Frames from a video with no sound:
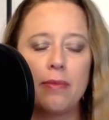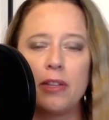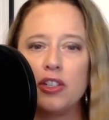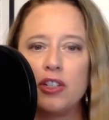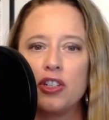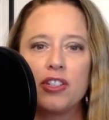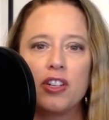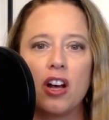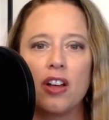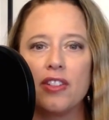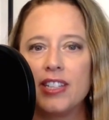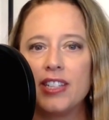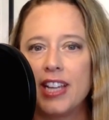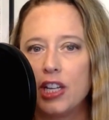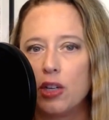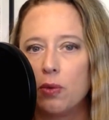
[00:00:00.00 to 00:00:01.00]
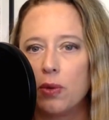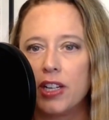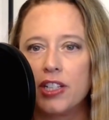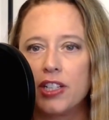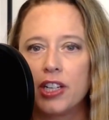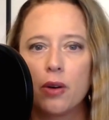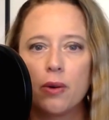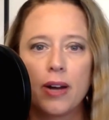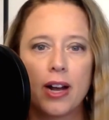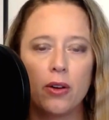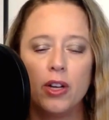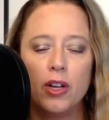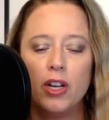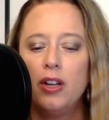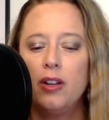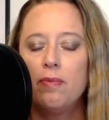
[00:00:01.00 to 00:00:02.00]
Then just on the day you want it to go out,
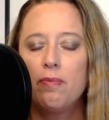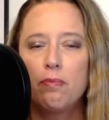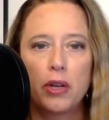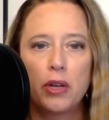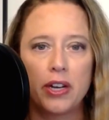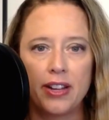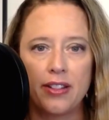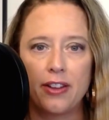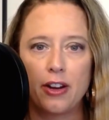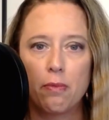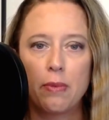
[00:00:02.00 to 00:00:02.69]
put it in there.